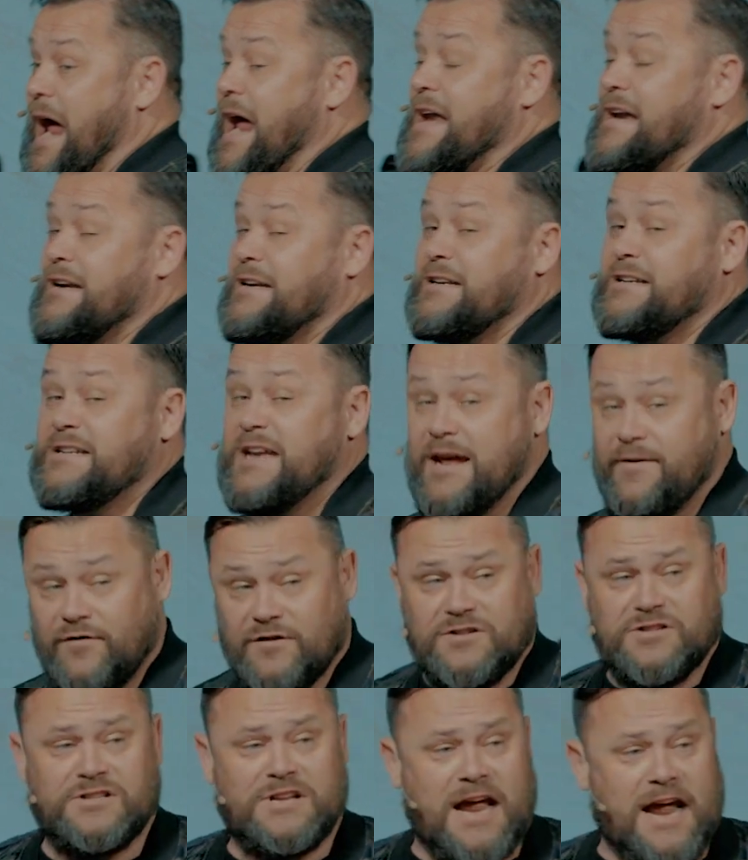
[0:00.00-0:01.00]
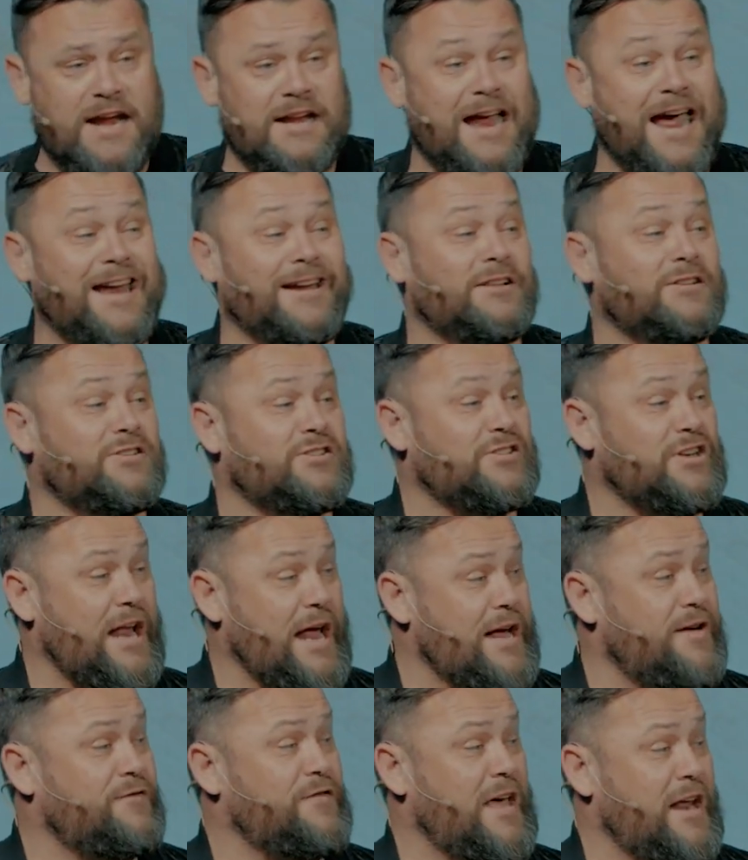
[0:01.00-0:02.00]
and devastate and
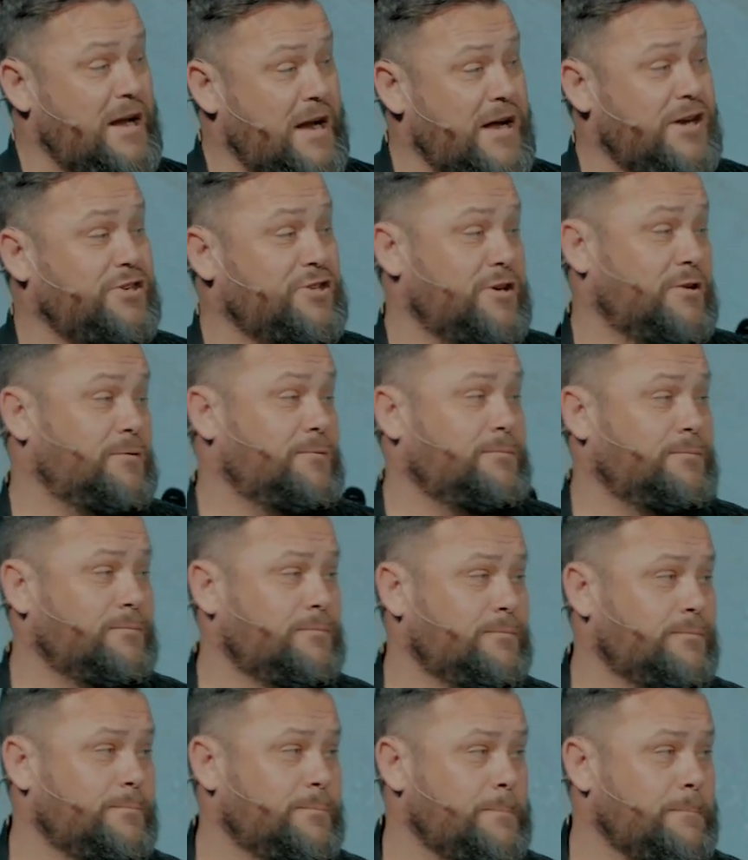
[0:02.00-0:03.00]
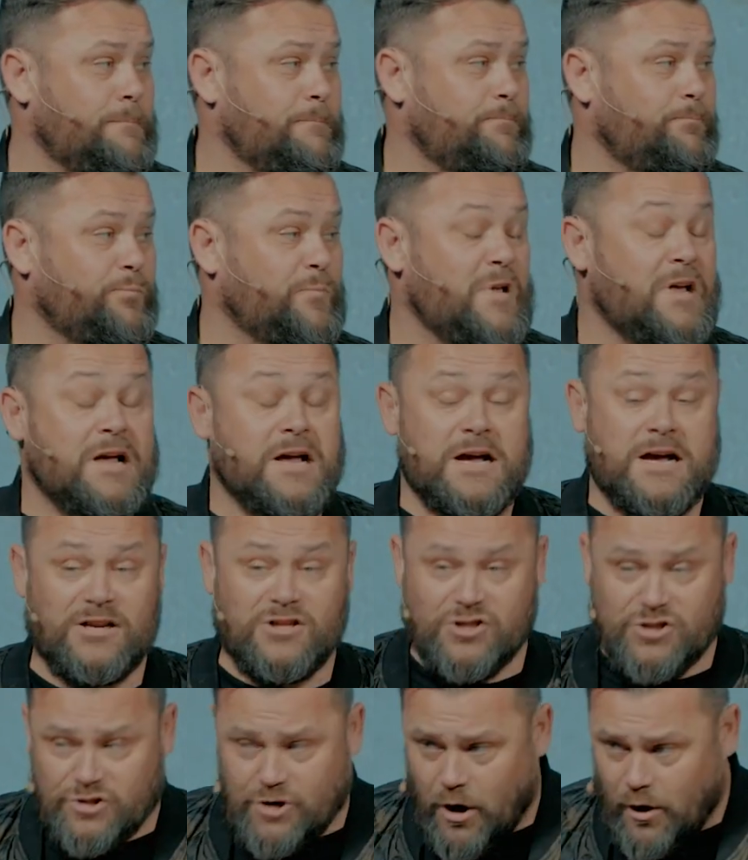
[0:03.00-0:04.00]
enslave that nation.
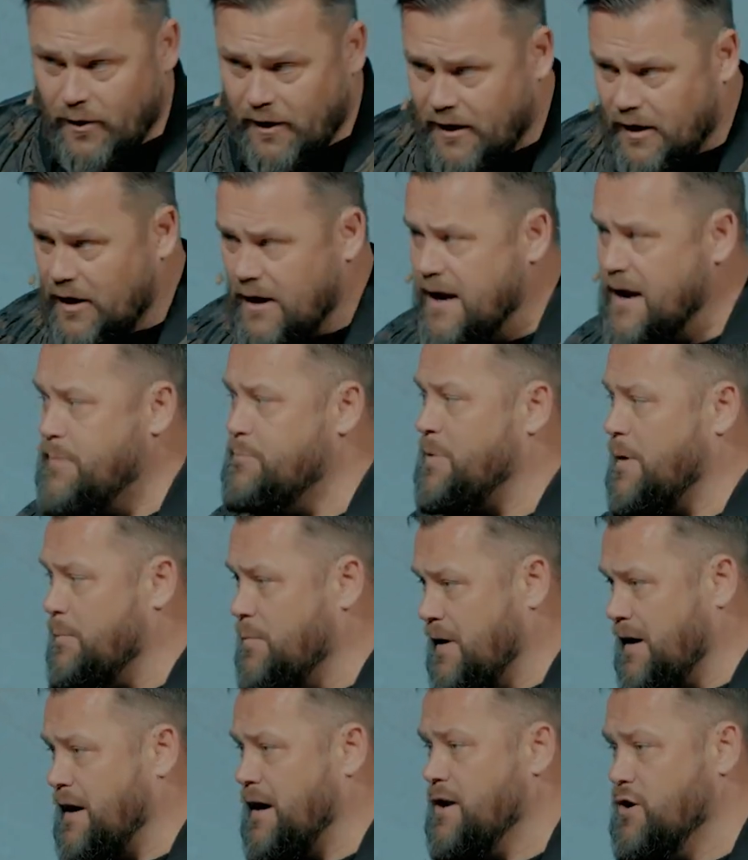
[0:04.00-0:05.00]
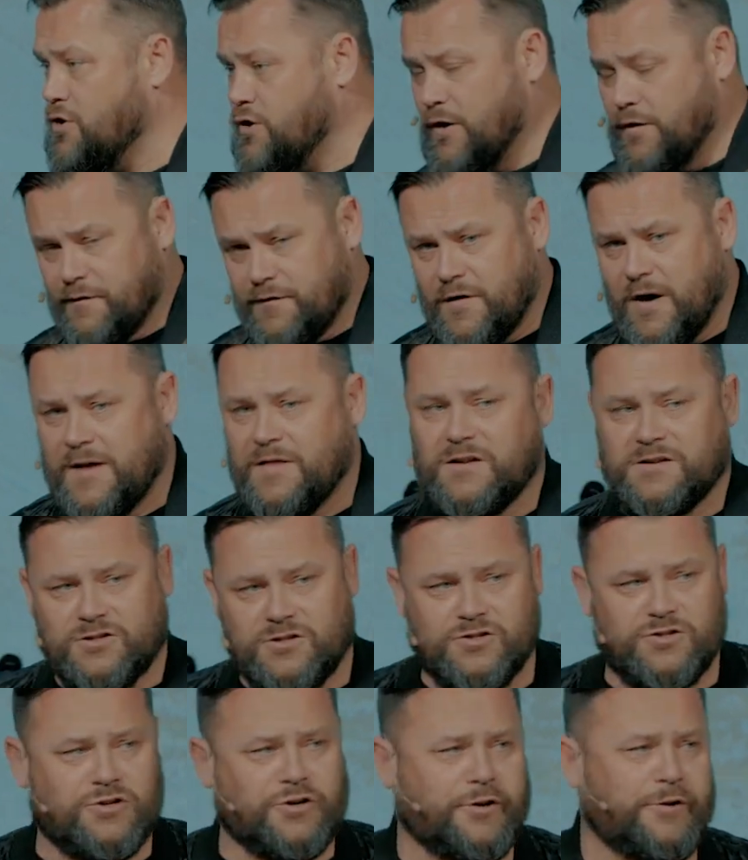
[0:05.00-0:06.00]
Historically, biblically, you can find this
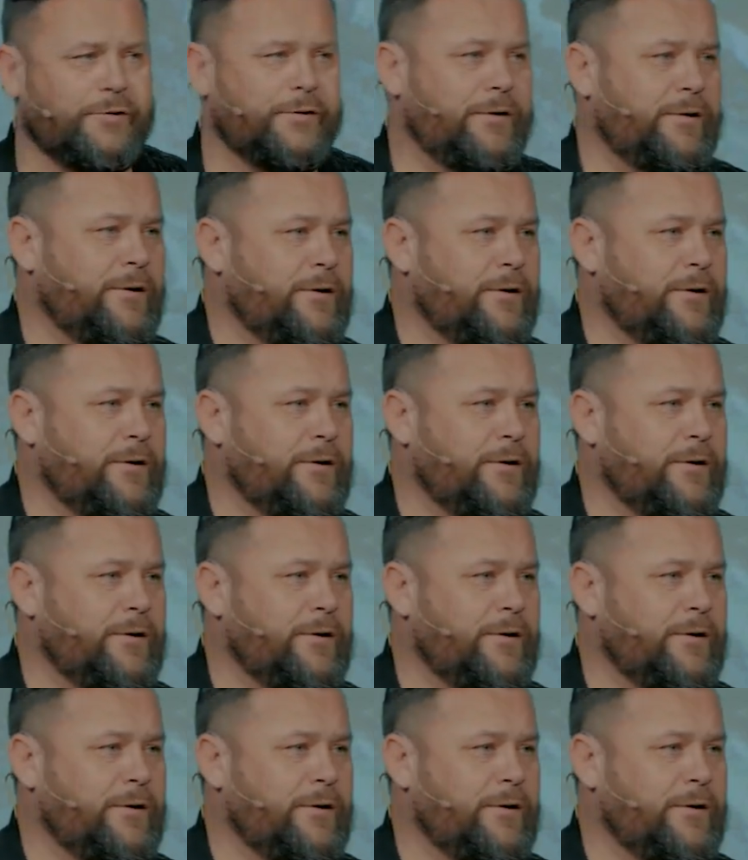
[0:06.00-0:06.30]
is true.